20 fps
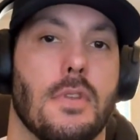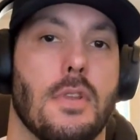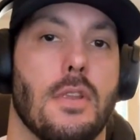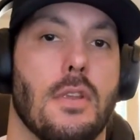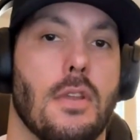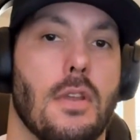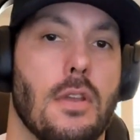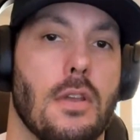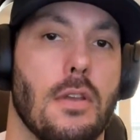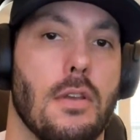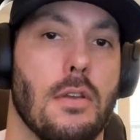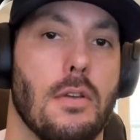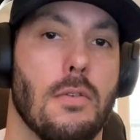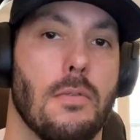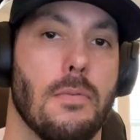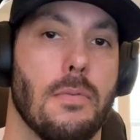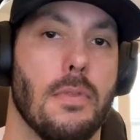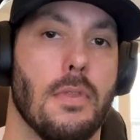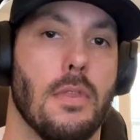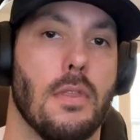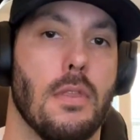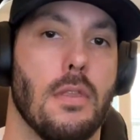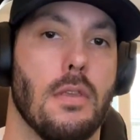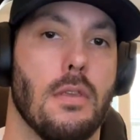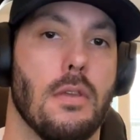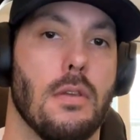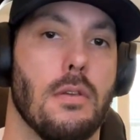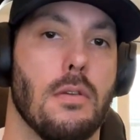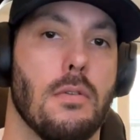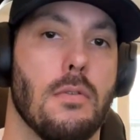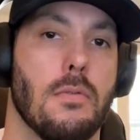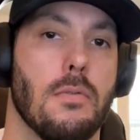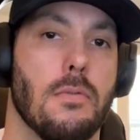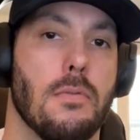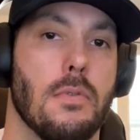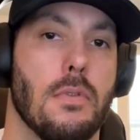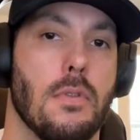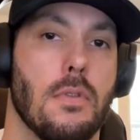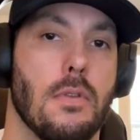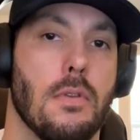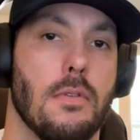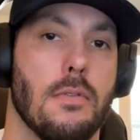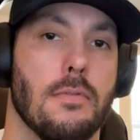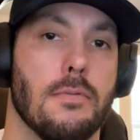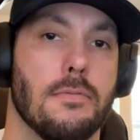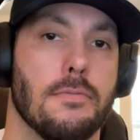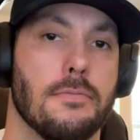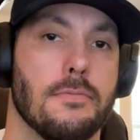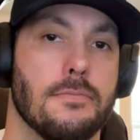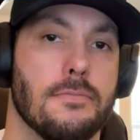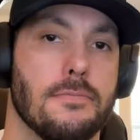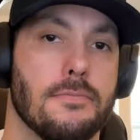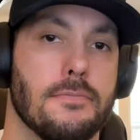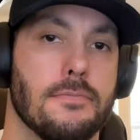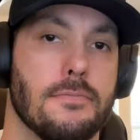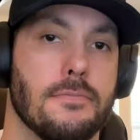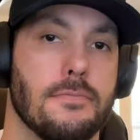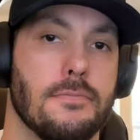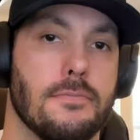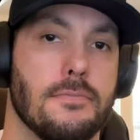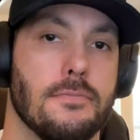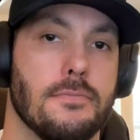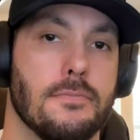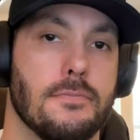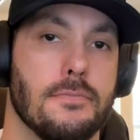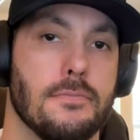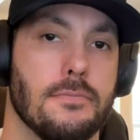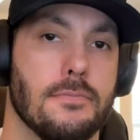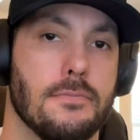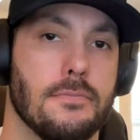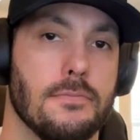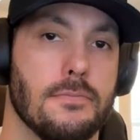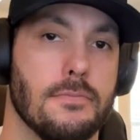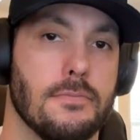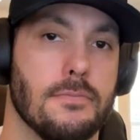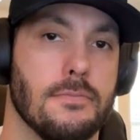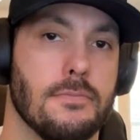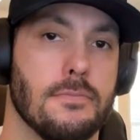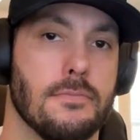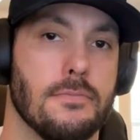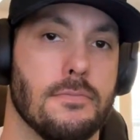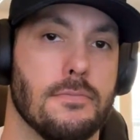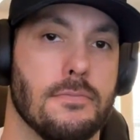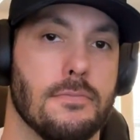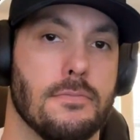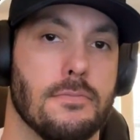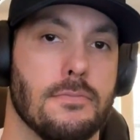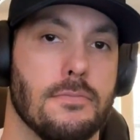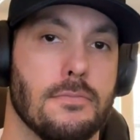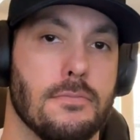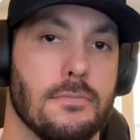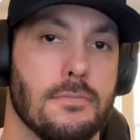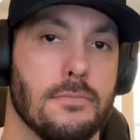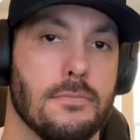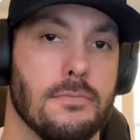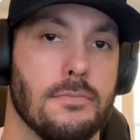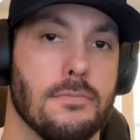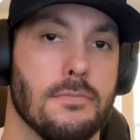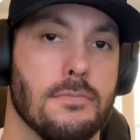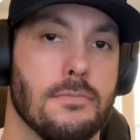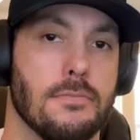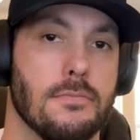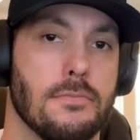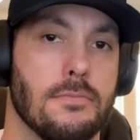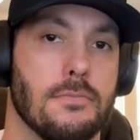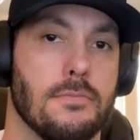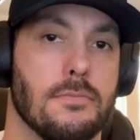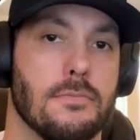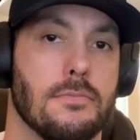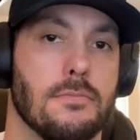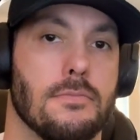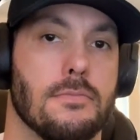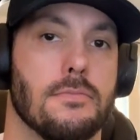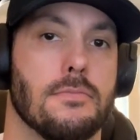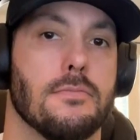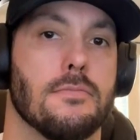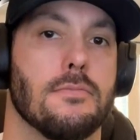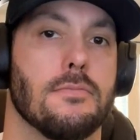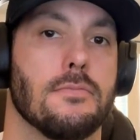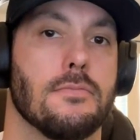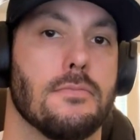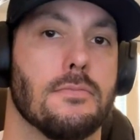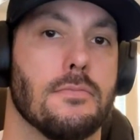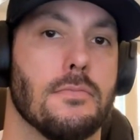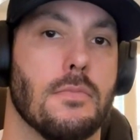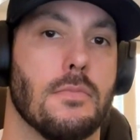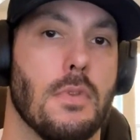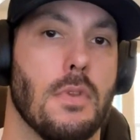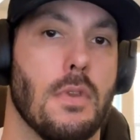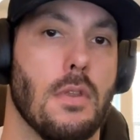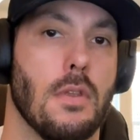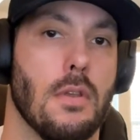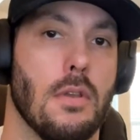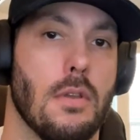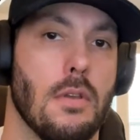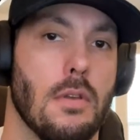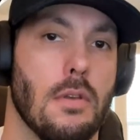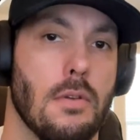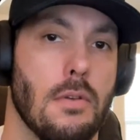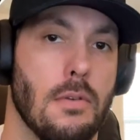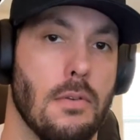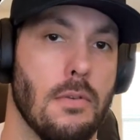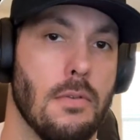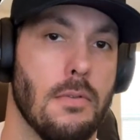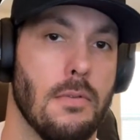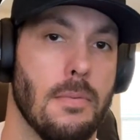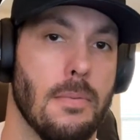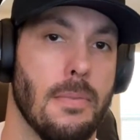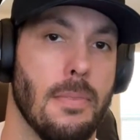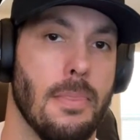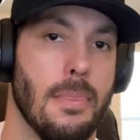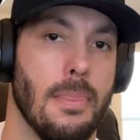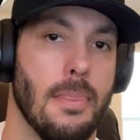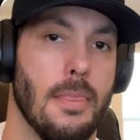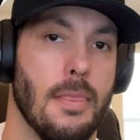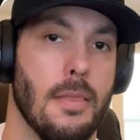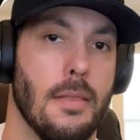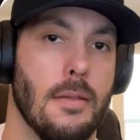The person shown says nothing.